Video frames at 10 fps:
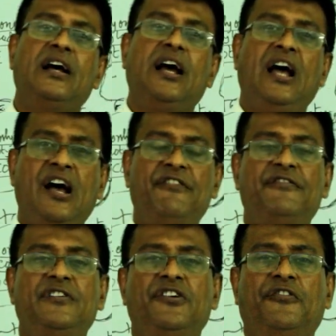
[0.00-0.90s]

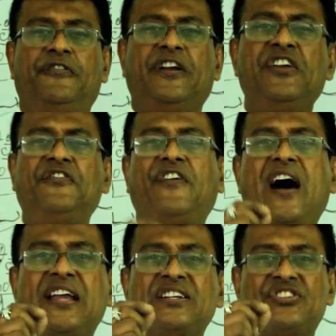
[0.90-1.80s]
have very
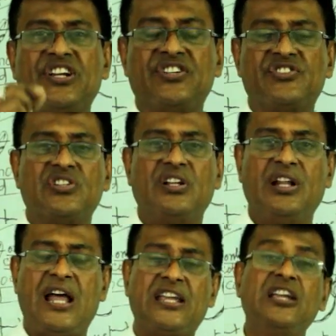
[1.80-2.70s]
fine seeds
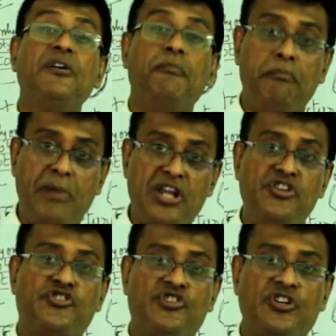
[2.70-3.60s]
like
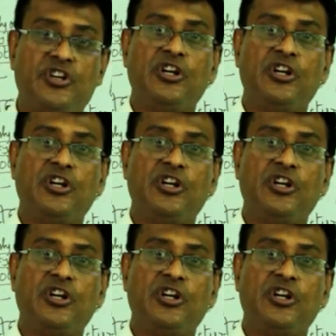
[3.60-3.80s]
maize.